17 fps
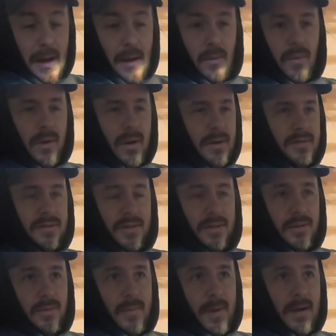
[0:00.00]
Whereas the
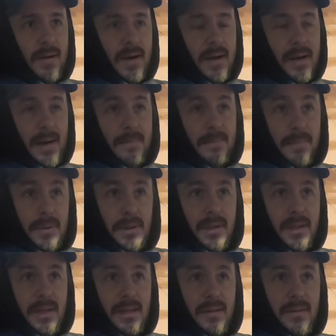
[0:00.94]
numeric, I
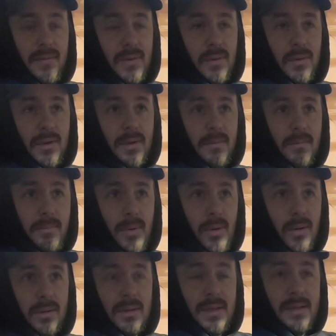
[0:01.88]
believe you can
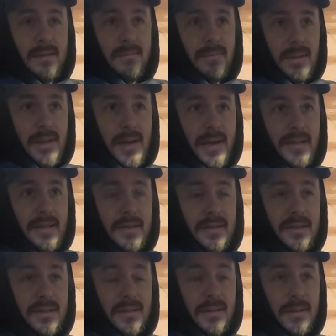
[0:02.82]
bolt in
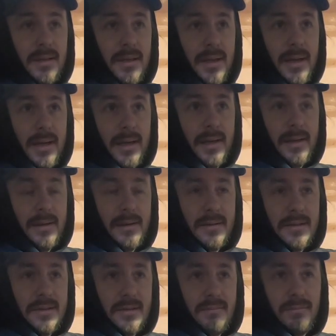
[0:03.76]
place and
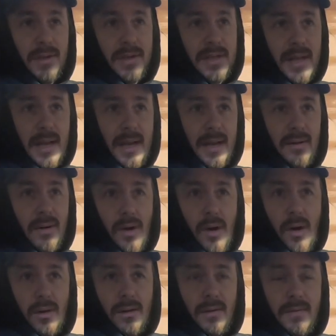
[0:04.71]
retain
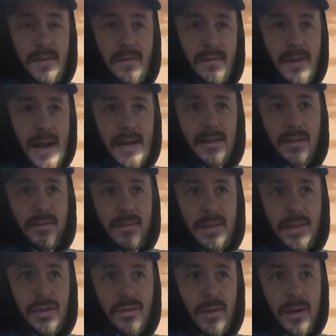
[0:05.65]
all of the
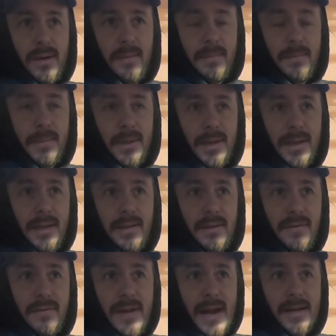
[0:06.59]
factory trim and
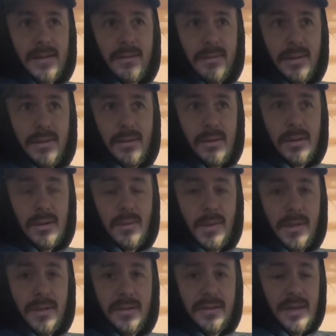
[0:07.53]
a factory look
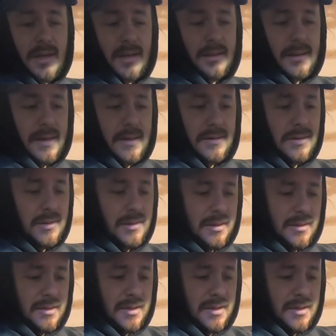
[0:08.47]
when it's done. As you can